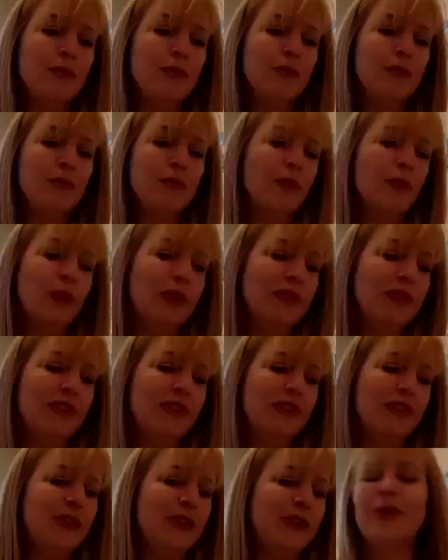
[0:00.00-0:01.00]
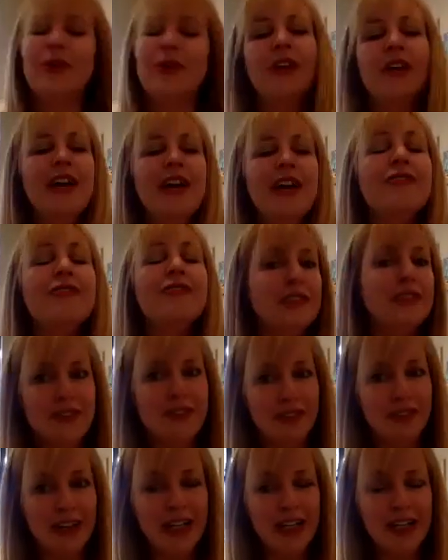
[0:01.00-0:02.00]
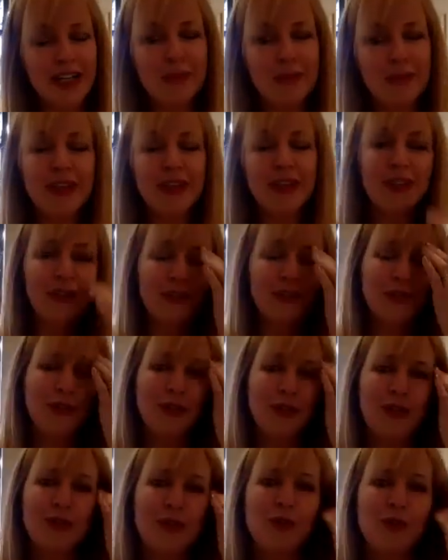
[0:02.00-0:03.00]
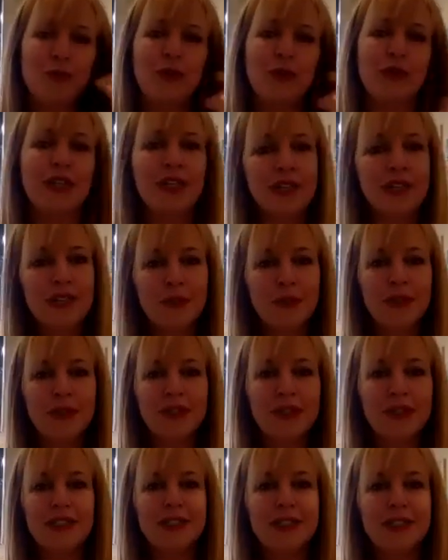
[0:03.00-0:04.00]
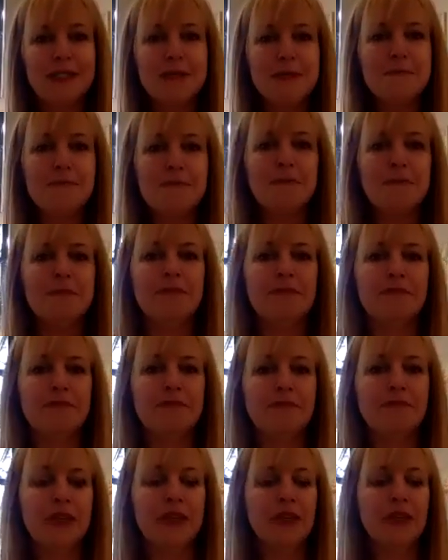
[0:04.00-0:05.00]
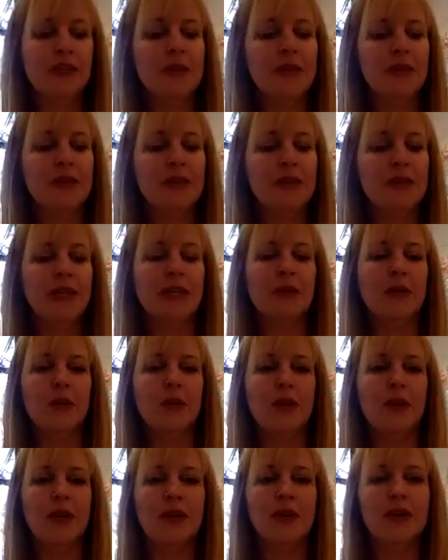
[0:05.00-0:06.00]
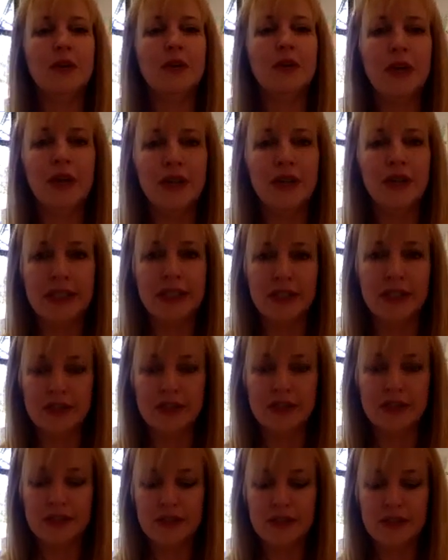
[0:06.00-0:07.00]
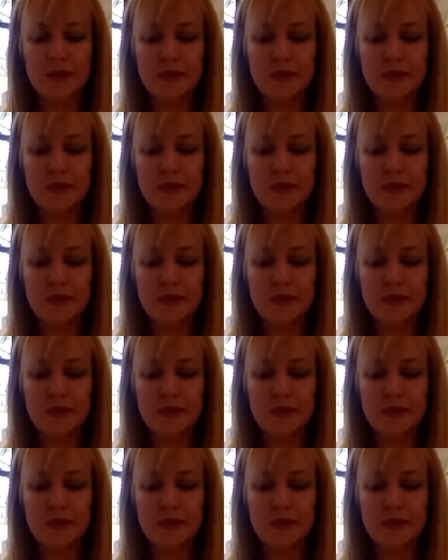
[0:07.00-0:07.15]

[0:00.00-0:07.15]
if you don't have to define it? Because as soon as you put it into words, you're limiting what your awareness is.